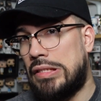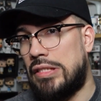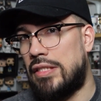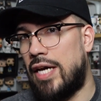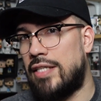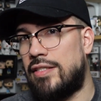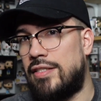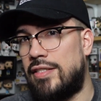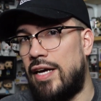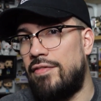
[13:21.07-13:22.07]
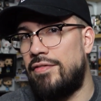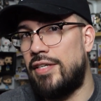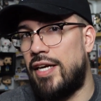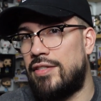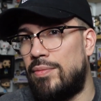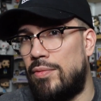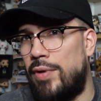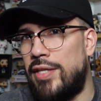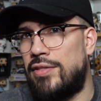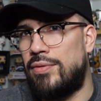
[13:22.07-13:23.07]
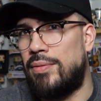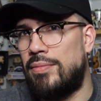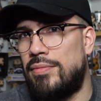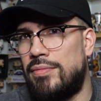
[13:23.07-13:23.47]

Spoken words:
this guy's definitely got some weight to him.